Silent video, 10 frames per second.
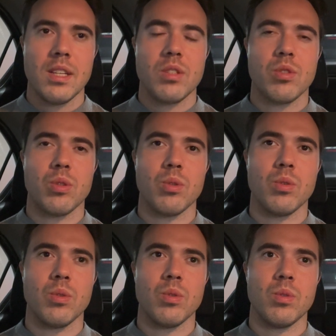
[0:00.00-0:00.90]

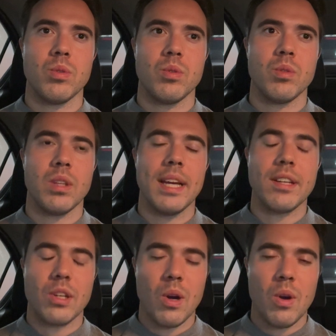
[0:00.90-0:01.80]
to
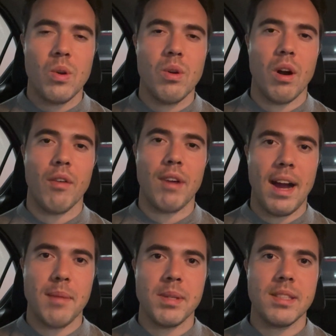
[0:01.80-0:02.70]
let go of
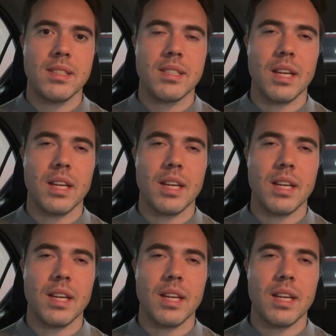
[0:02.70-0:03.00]
habits